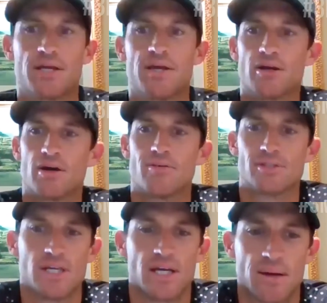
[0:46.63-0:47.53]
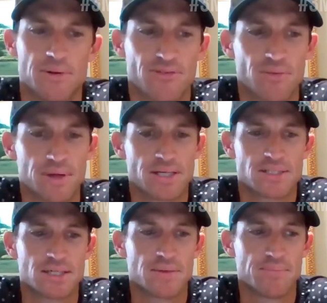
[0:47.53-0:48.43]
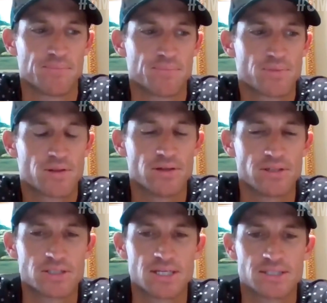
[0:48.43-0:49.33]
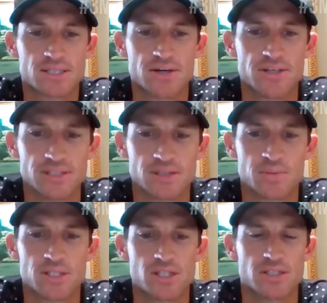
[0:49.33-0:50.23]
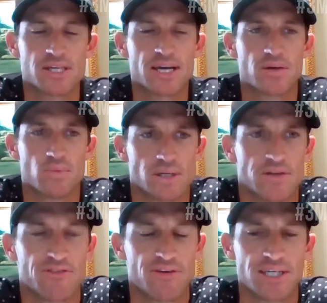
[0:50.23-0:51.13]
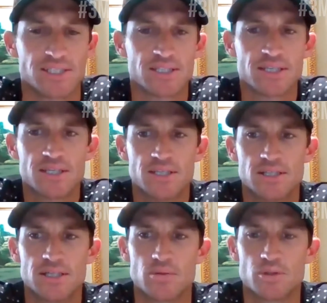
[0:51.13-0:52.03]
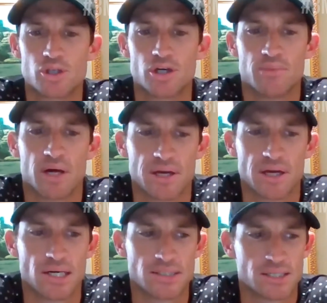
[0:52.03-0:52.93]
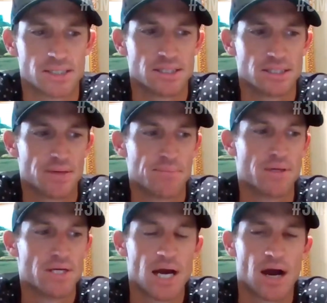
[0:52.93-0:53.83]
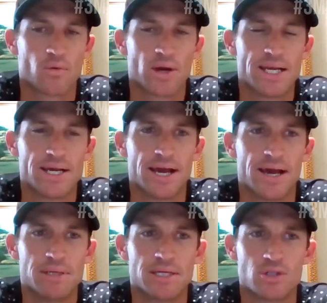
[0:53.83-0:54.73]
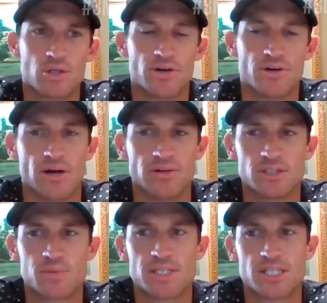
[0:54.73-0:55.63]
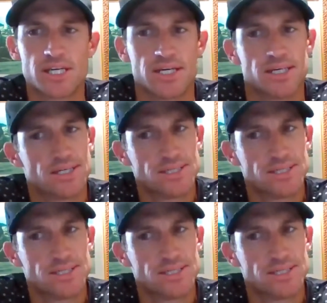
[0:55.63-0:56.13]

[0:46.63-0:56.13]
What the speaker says: think, obviously, coming from that the test series, especially the second one, the fight that was shown by the guys, and how quickly a game can turn around, especially